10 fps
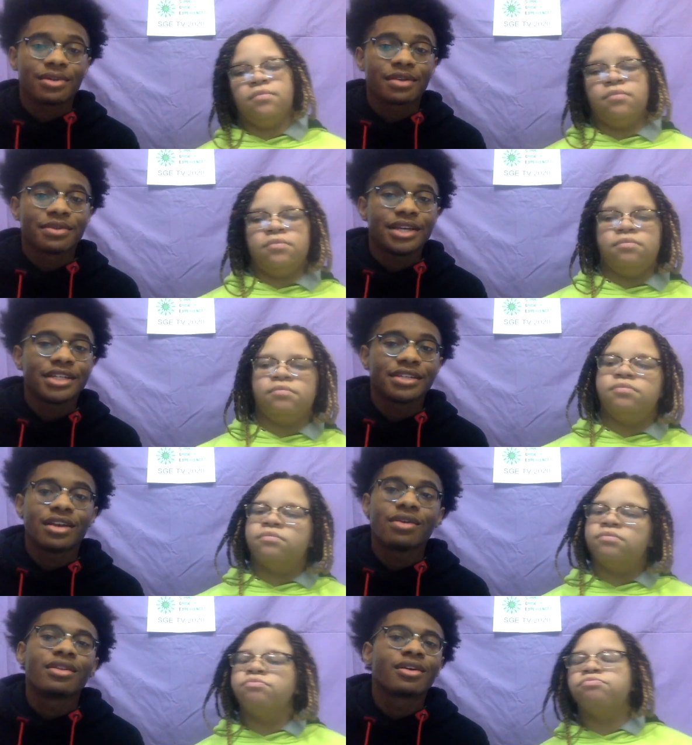Speaker 1: recommendation
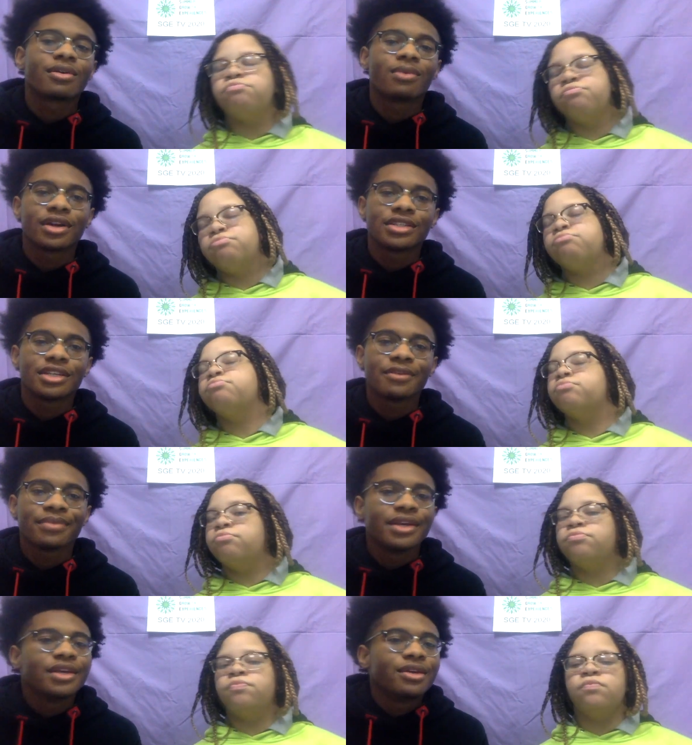no longer works here,
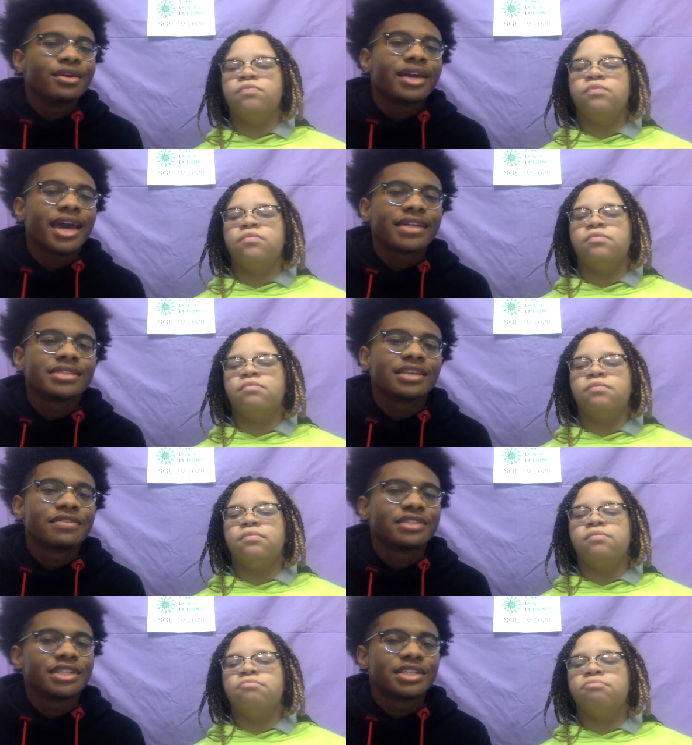you can ask a
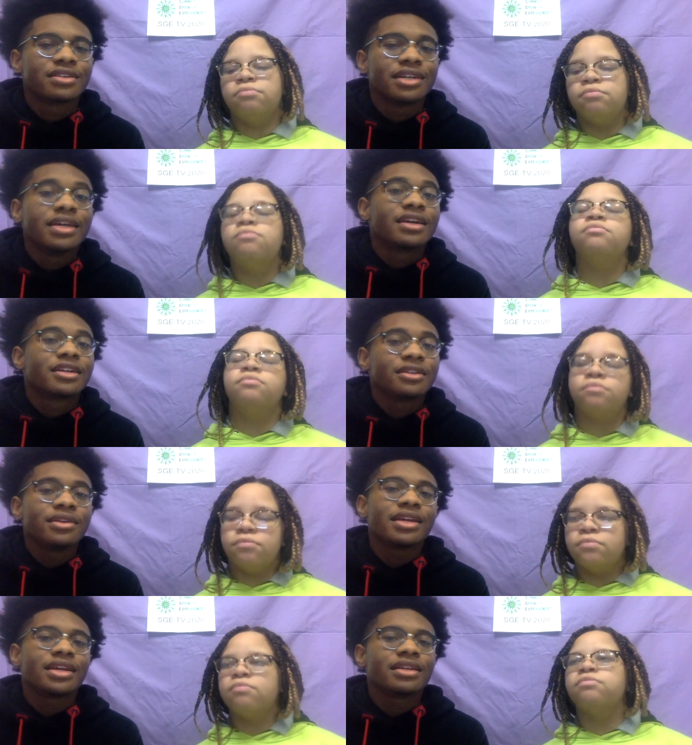different teacher,
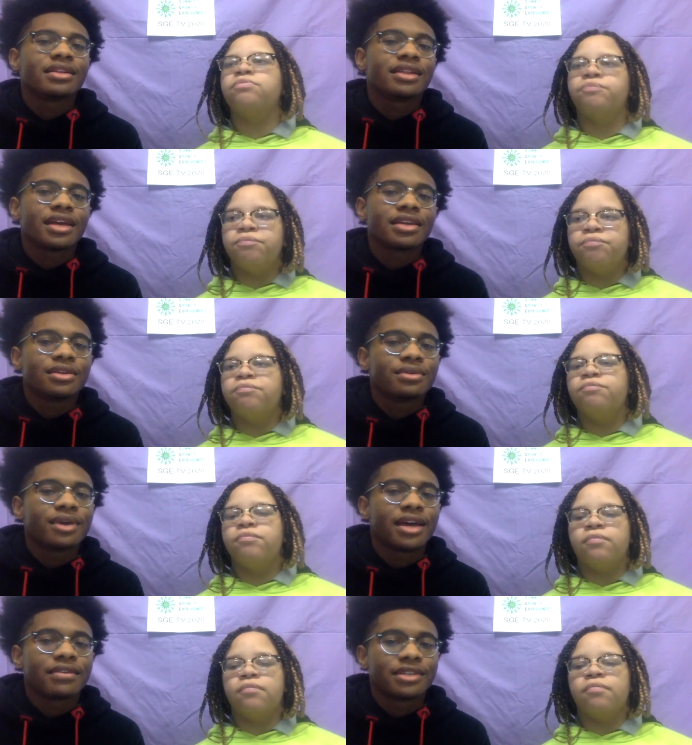including any that you
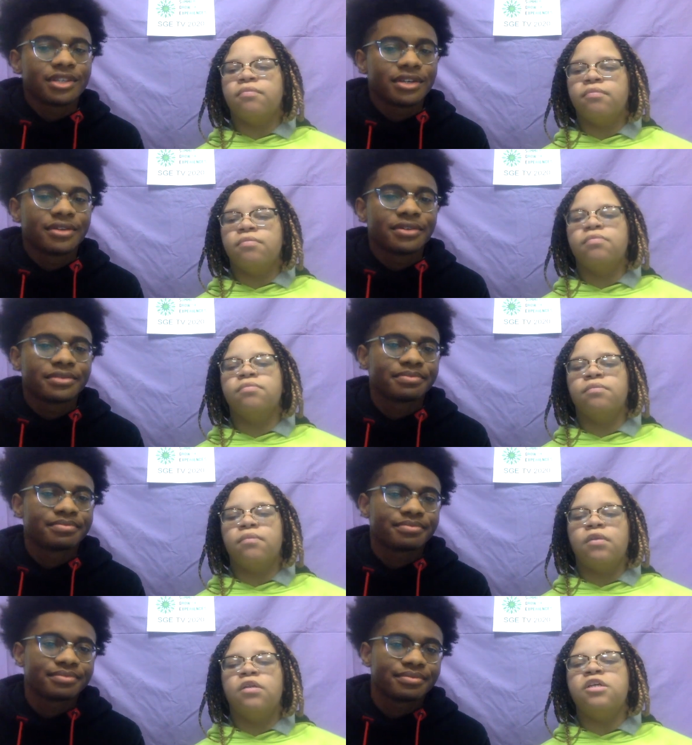have this year.
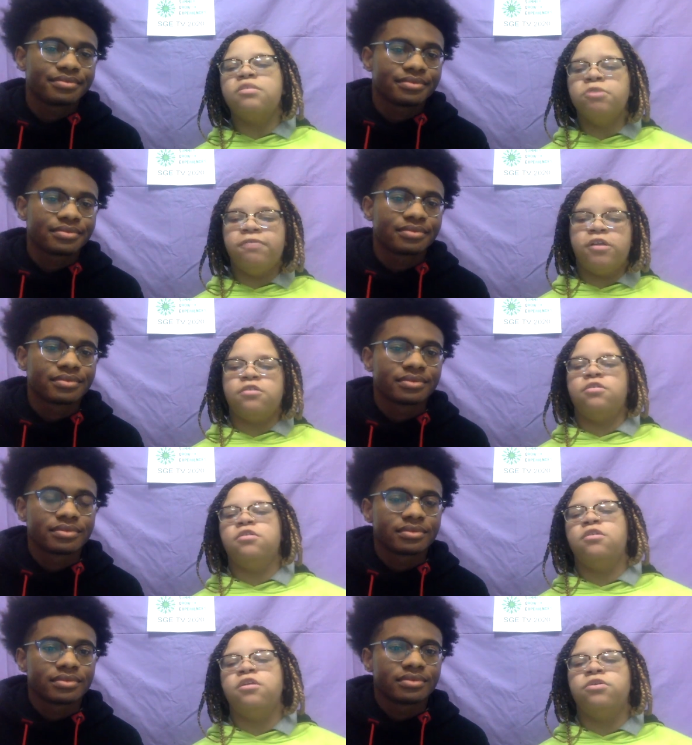
Speaker 2: Let's move on to
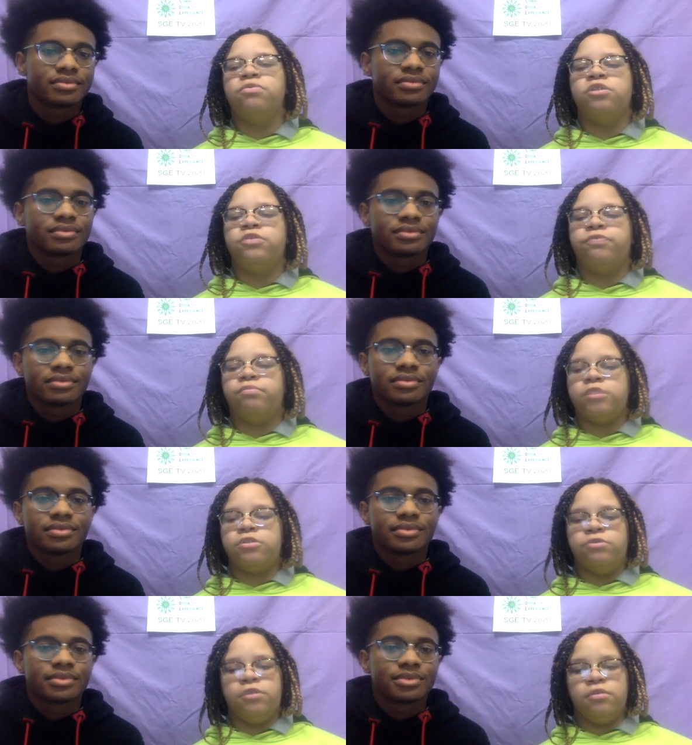another question from a
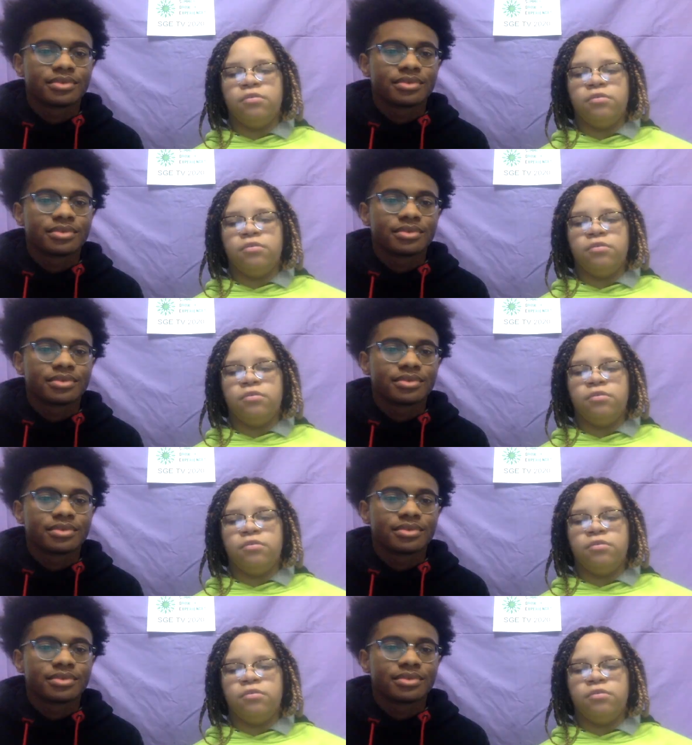student.